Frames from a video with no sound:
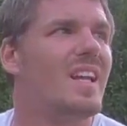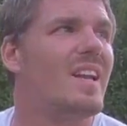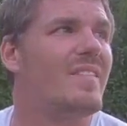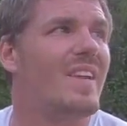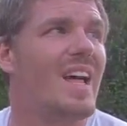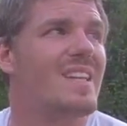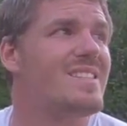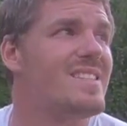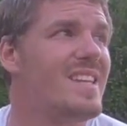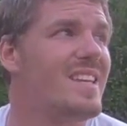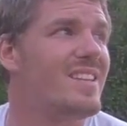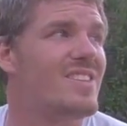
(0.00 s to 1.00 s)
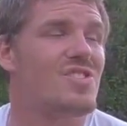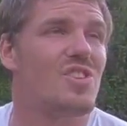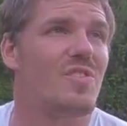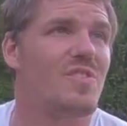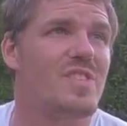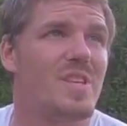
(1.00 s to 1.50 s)
I'm not seeing the
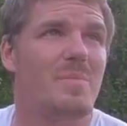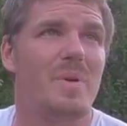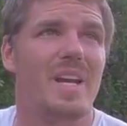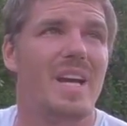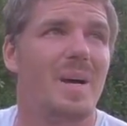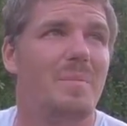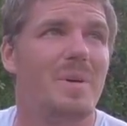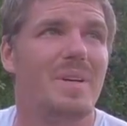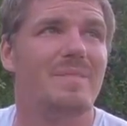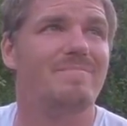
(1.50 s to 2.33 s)
surfacing pick up.